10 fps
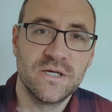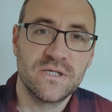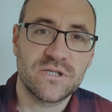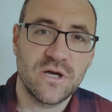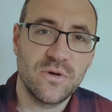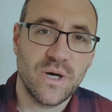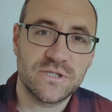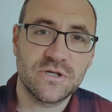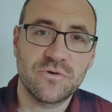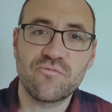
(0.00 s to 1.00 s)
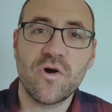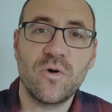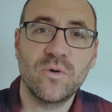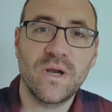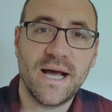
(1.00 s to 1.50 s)
So I took a
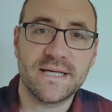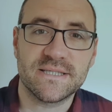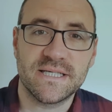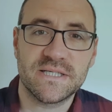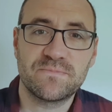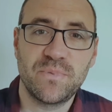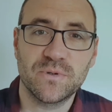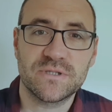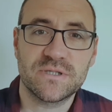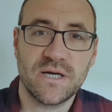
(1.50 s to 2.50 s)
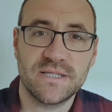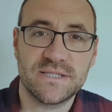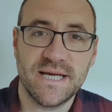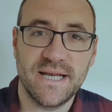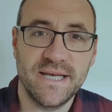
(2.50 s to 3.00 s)
role as a sports science
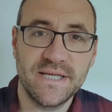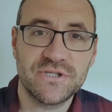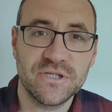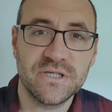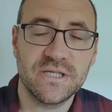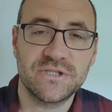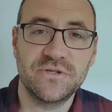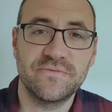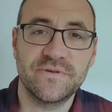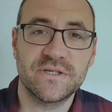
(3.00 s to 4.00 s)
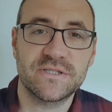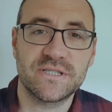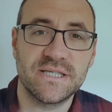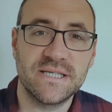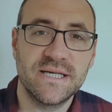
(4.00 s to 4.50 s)
technician at
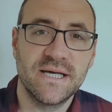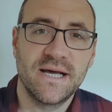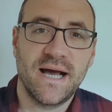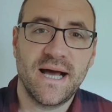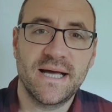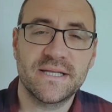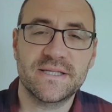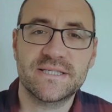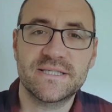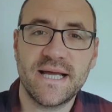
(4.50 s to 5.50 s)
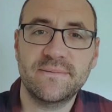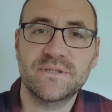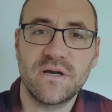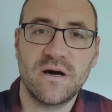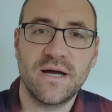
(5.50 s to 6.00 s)
university and at the same
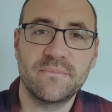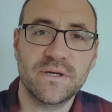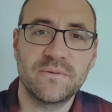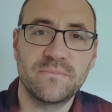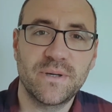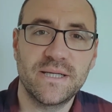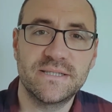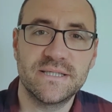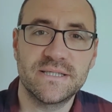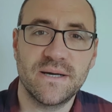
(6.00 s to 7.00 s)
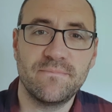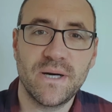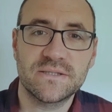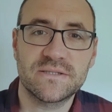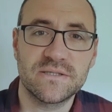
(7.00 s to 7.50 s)
time completed a
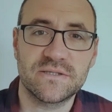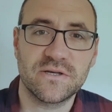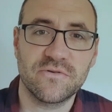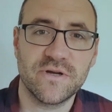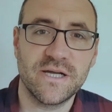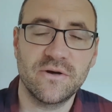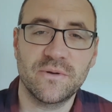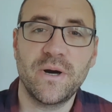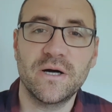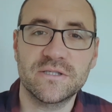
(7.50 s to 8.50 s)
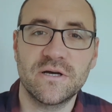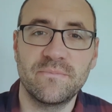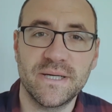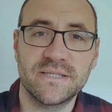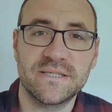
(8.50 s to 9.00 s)
master's degree on a part-time
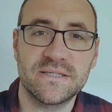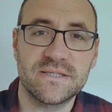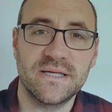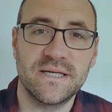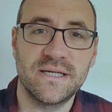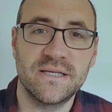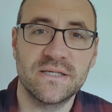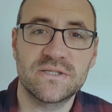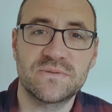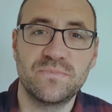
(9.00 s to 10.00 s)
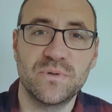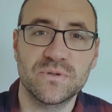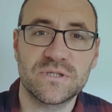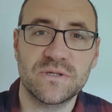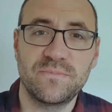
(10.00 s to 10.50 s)
basis in sports